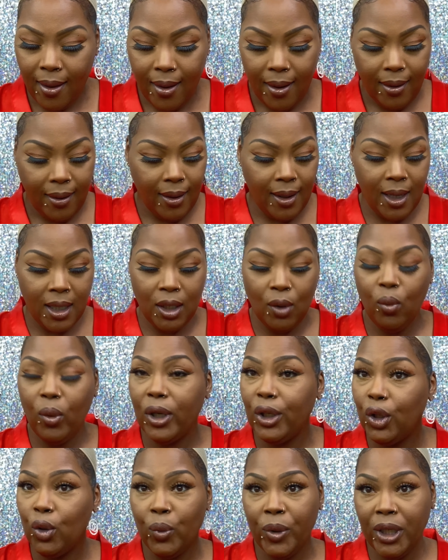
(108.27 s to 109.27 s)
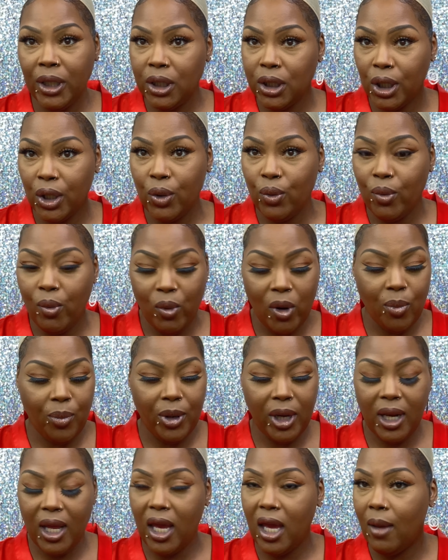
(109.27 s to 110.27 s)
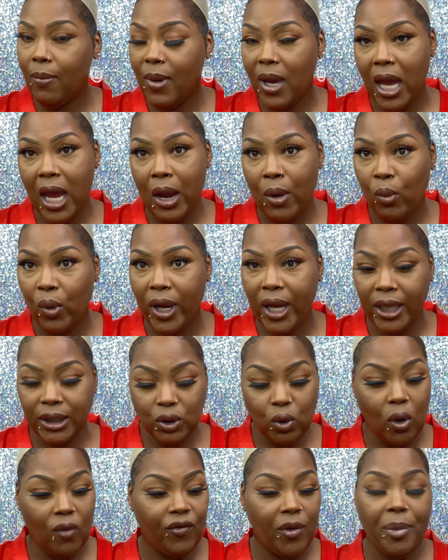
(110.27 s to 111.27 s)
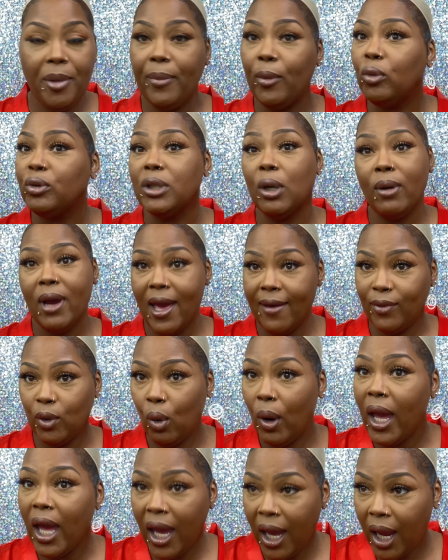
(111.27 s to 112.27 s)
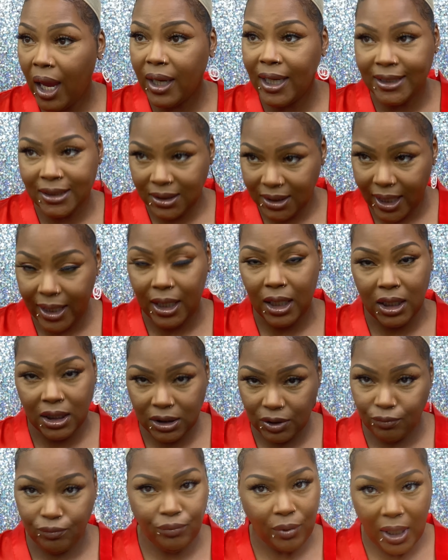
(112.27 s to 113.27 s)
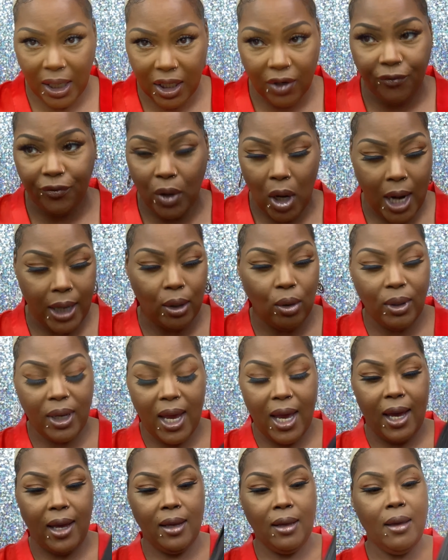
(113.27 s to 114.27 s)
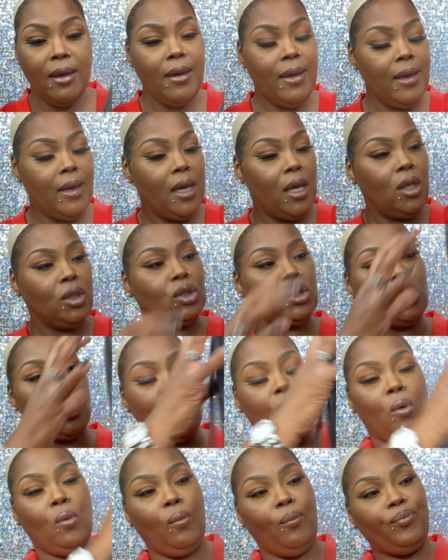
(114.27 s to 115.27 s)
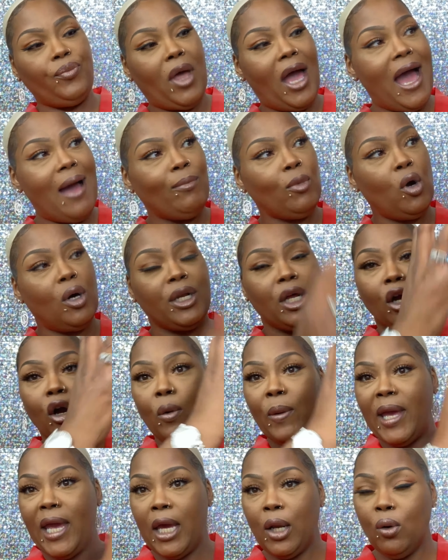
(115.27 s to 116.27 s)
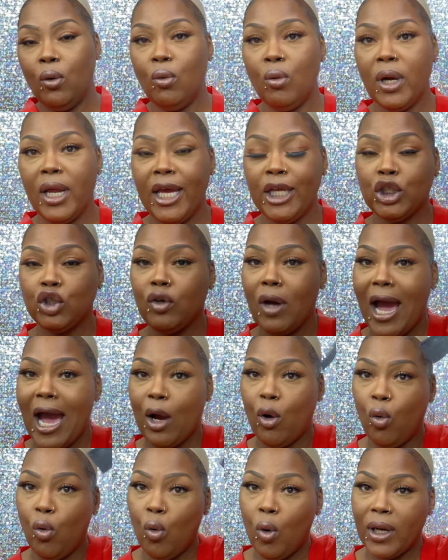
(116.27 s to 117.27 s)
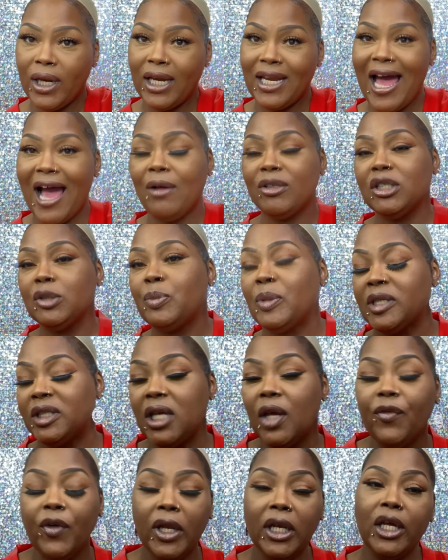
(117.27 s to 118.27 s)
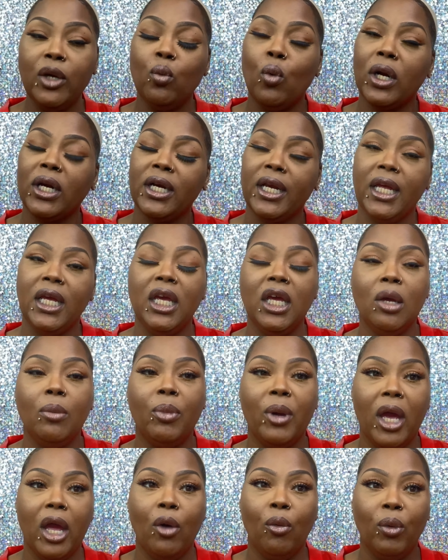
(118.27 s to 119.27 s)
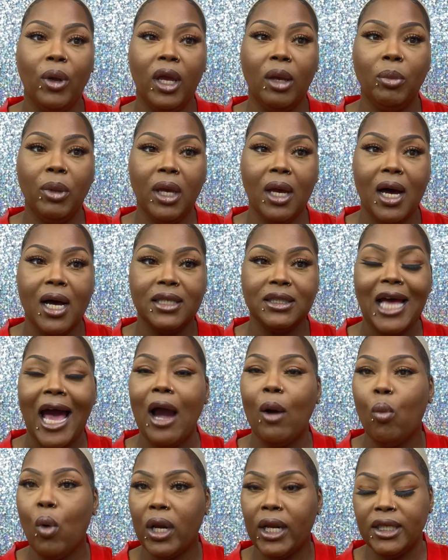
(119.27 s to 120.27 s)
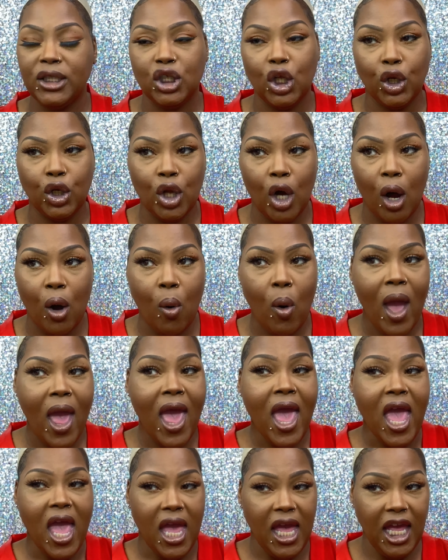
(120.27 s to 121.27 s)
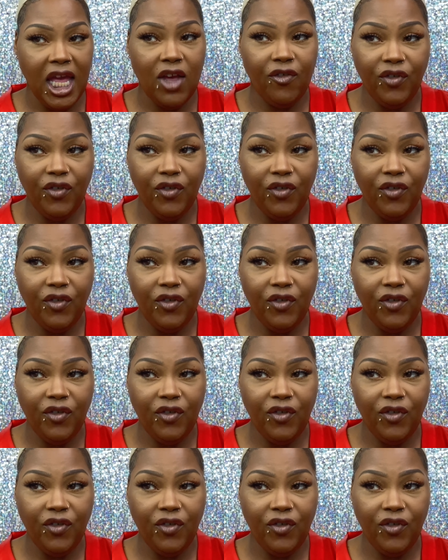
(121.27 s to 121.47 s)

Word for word: honey, what do we do when we put headband wigs on for people who don't have no hair that's thinning that's in the front, okay? So, I'm going to go ahead on and try on. And I specifically wanted a headband wig because I wanted to know if